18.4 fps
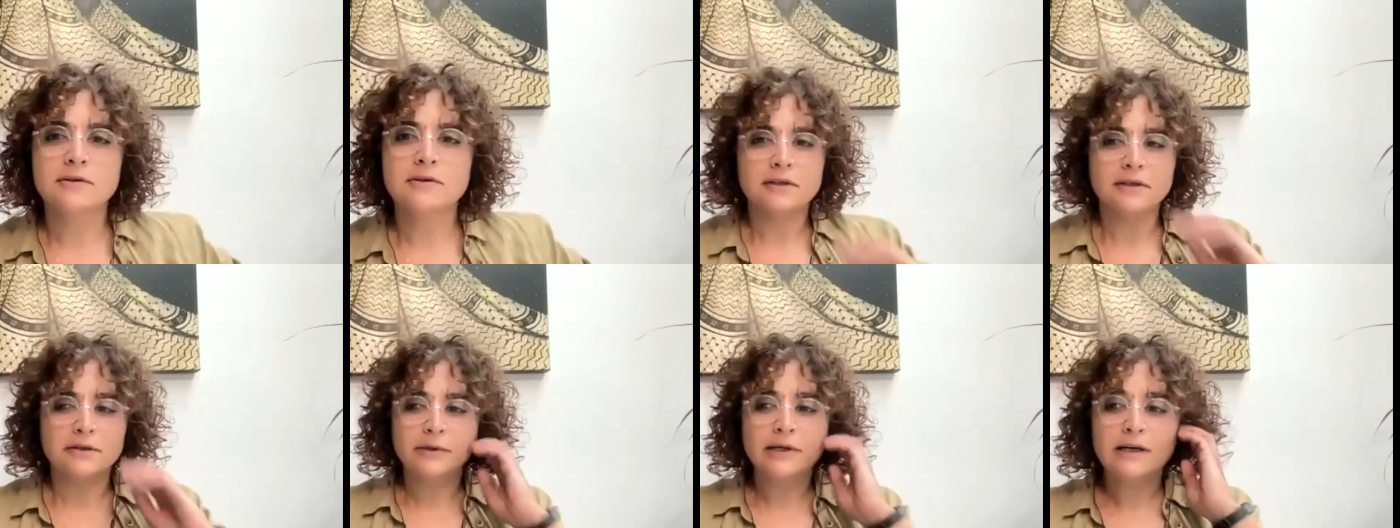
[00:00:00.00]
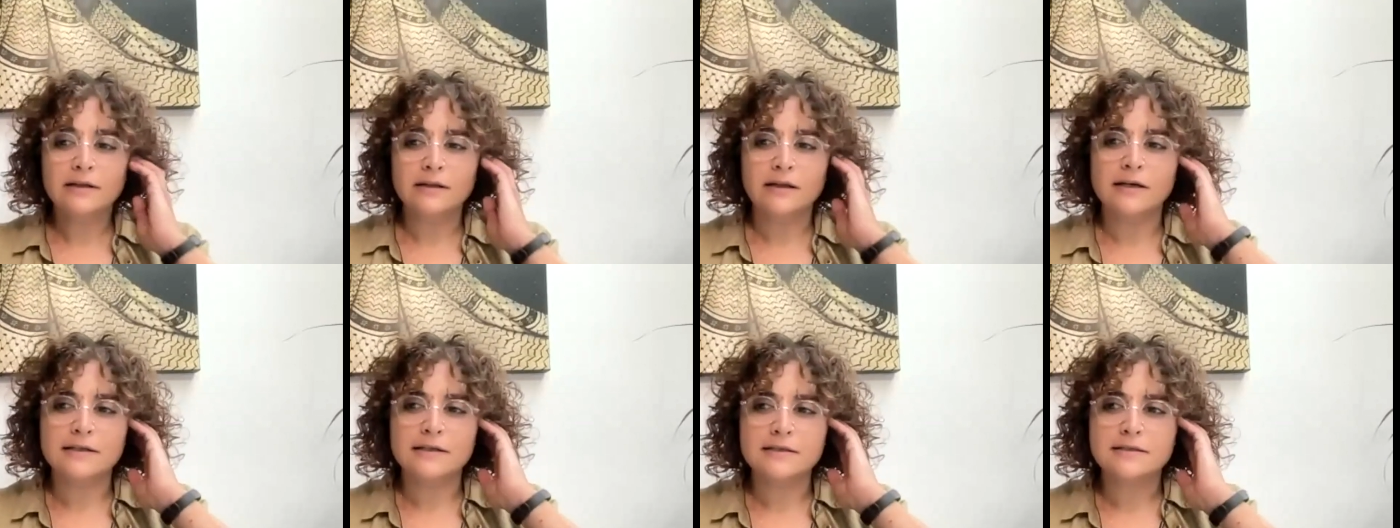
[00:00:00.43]

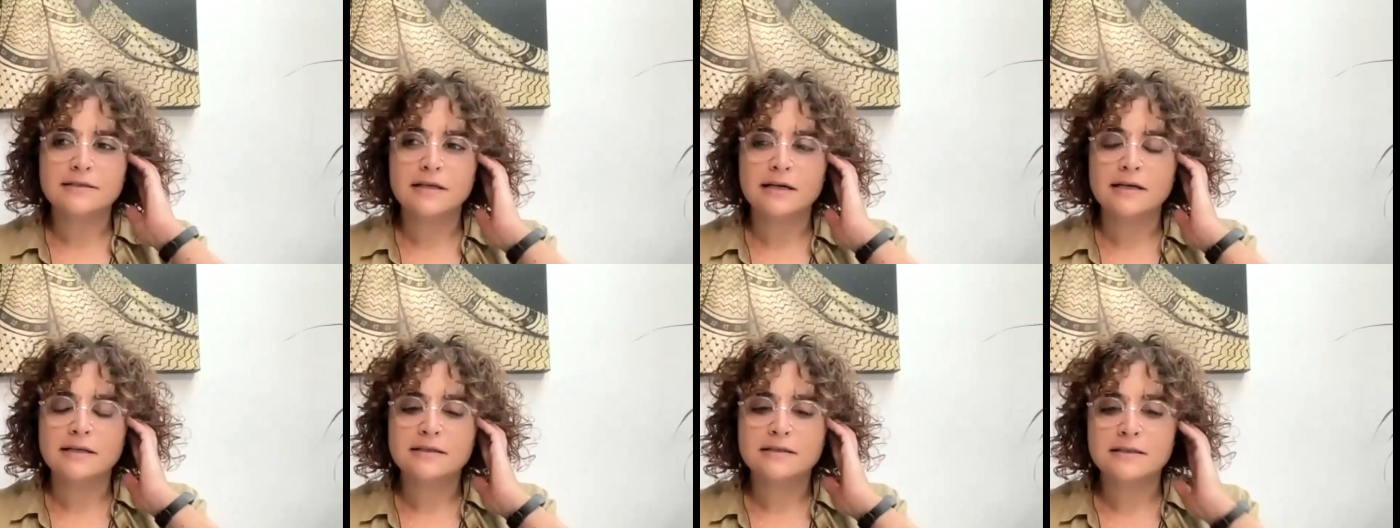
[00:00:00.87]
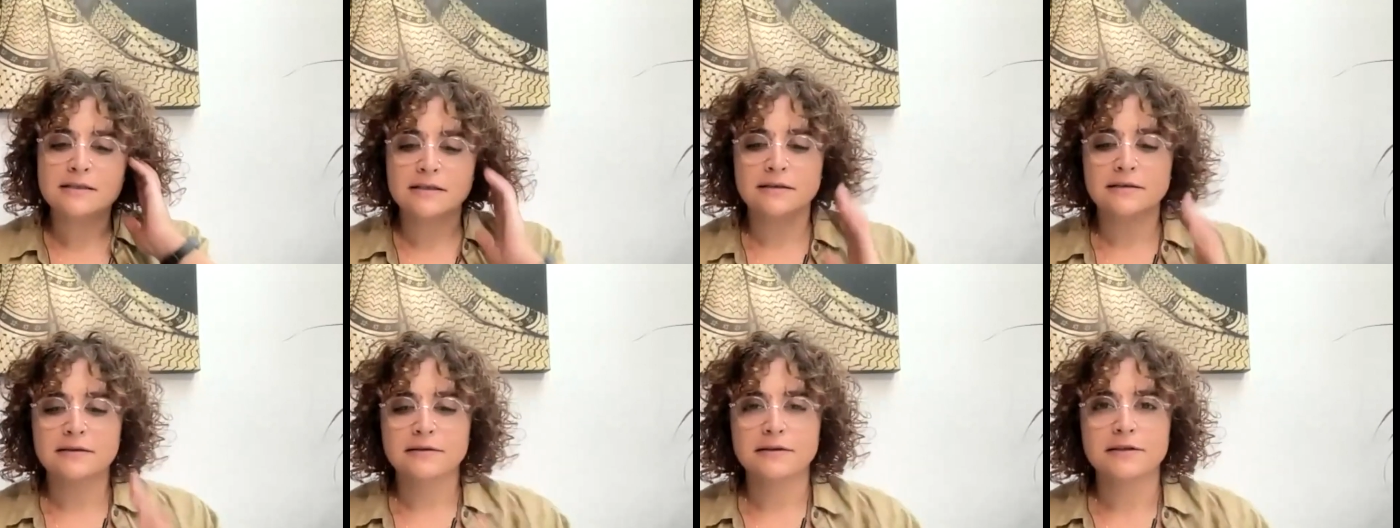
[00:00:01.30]
realize that
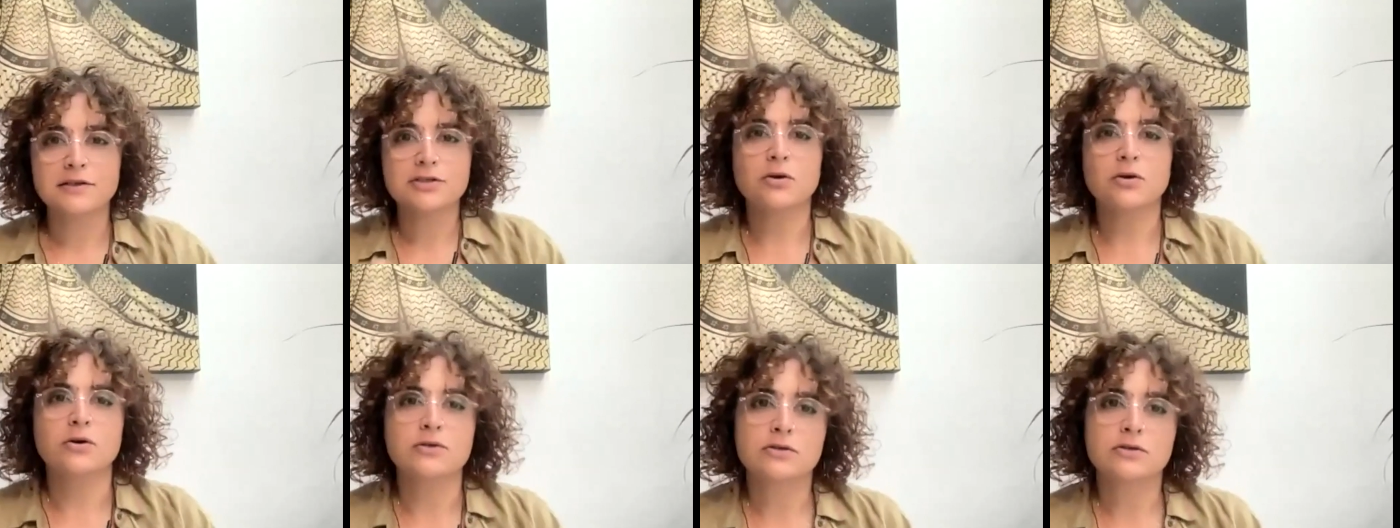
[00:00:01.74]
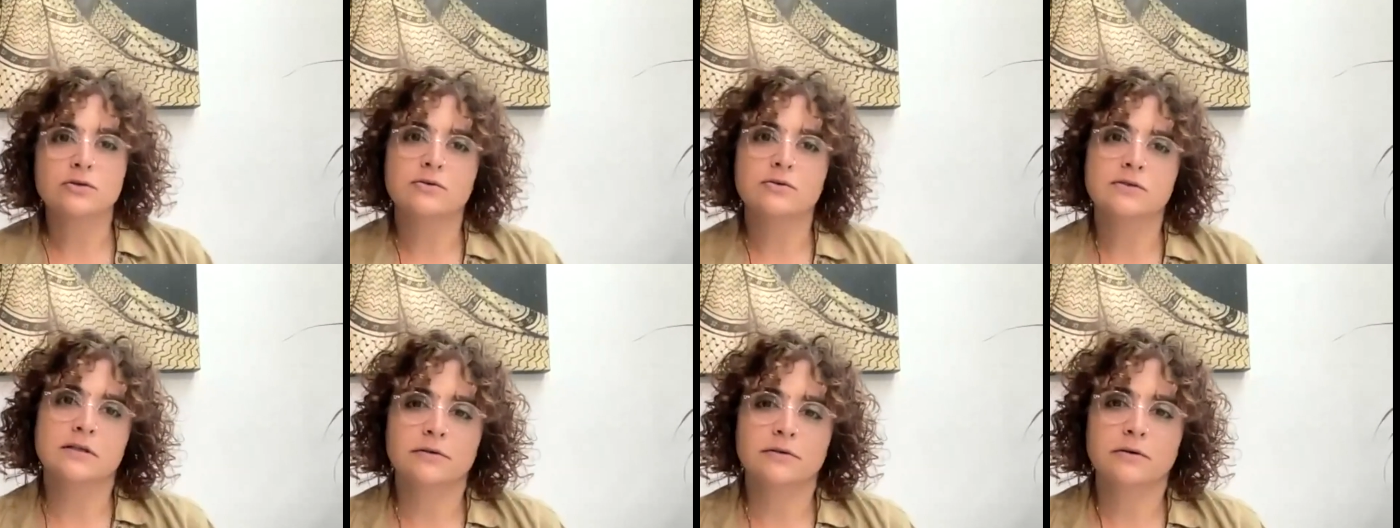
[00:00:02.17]
there's also
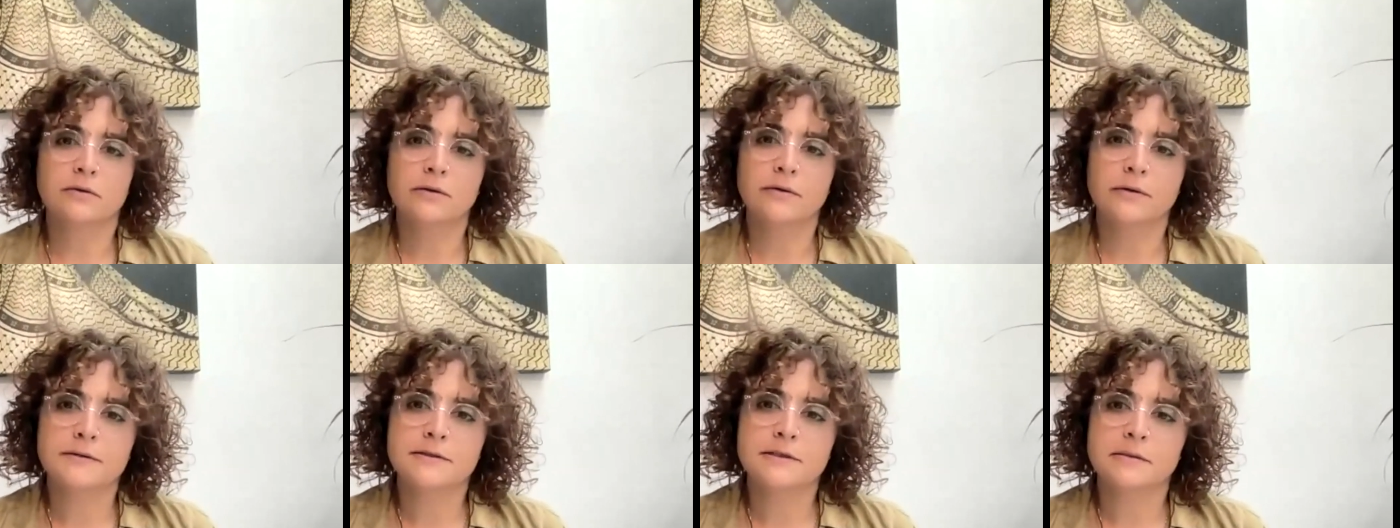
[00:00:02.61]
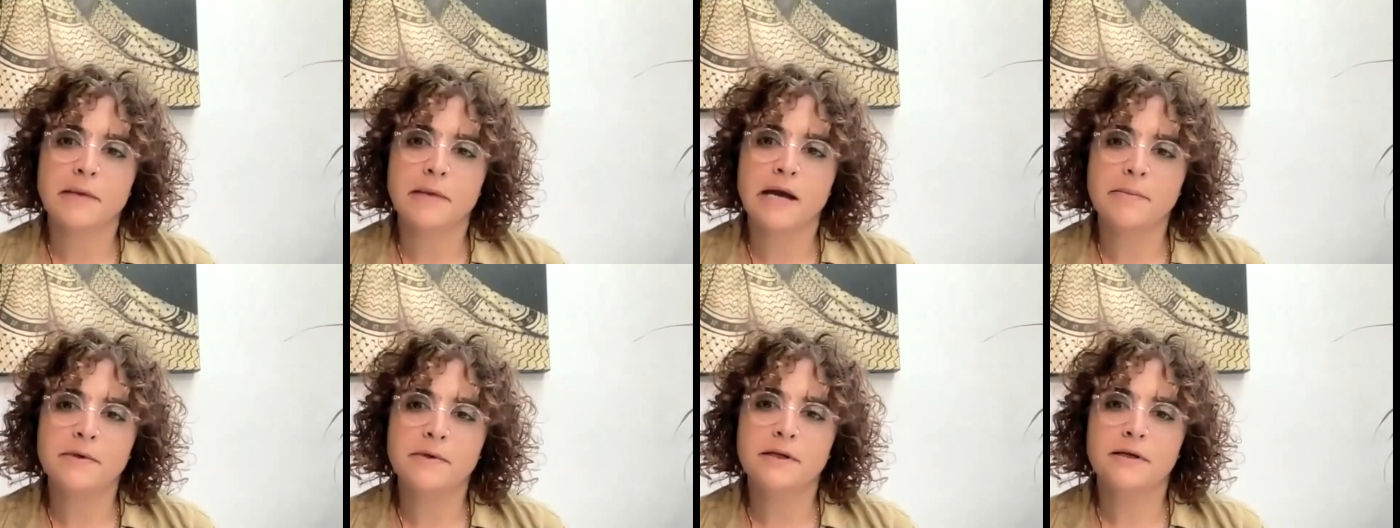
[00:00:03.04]
settler colonialism
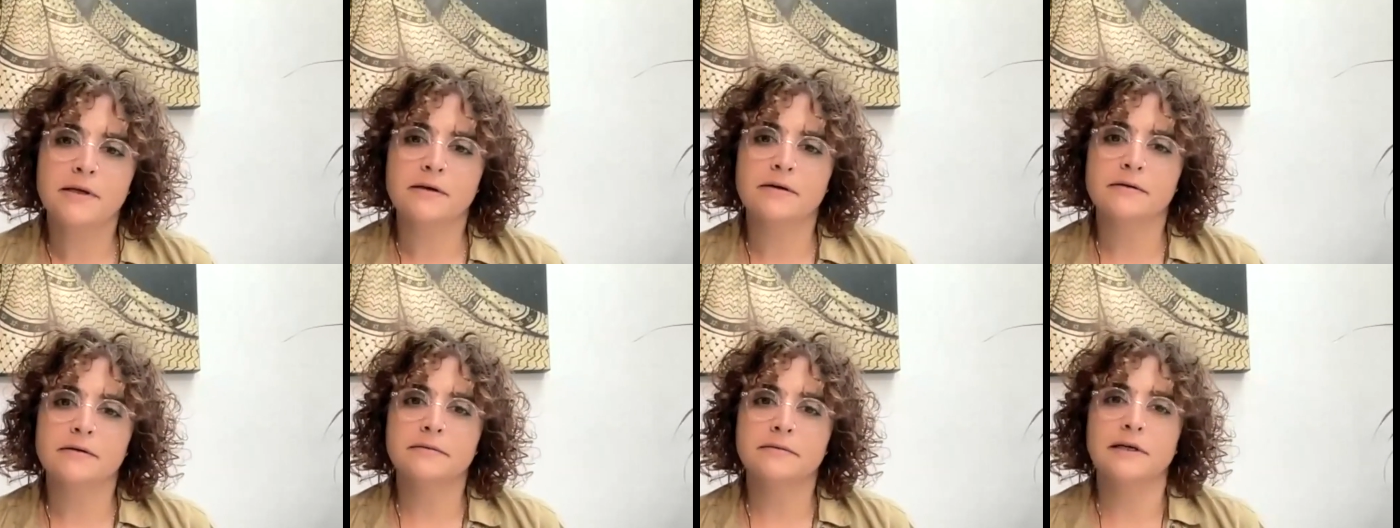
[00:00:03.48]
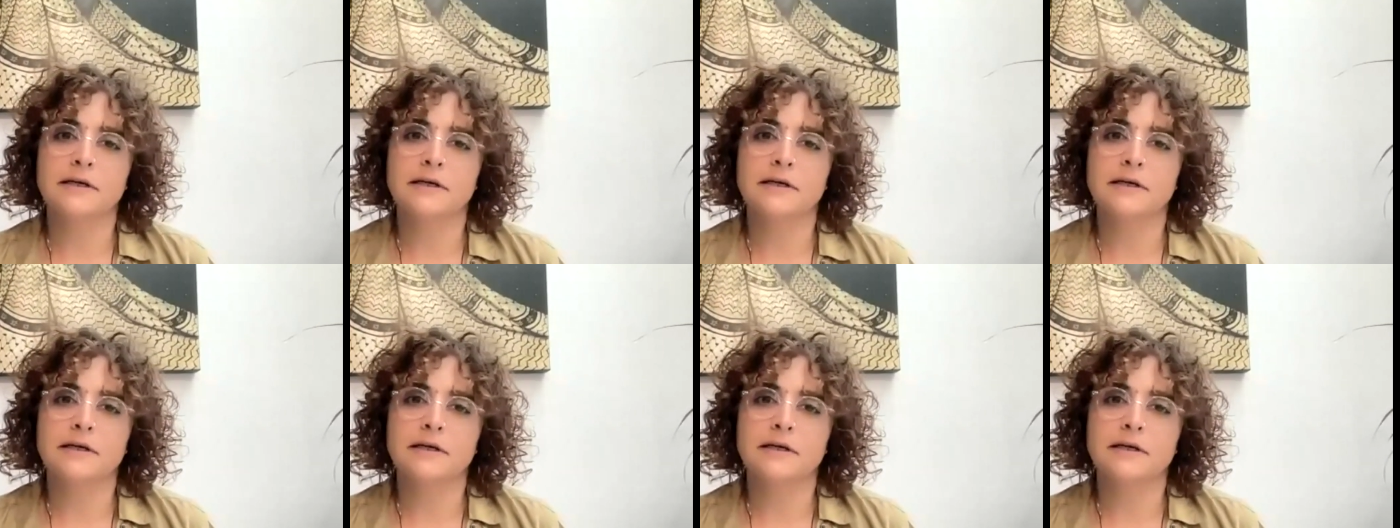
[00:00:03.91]
happening here.